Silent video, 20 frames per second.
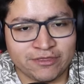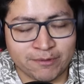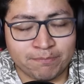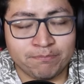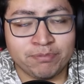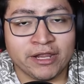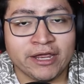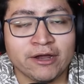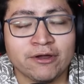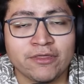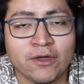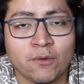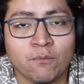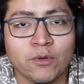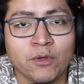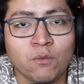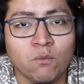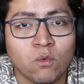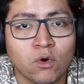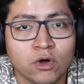player that we
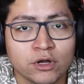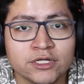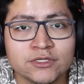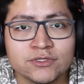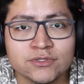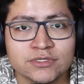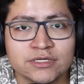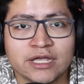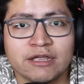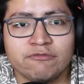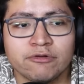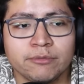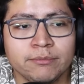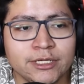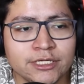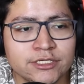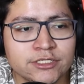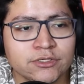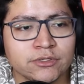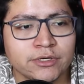wanted to sign from
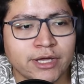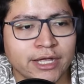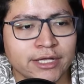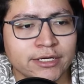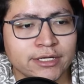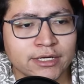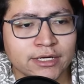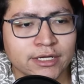Leeds United.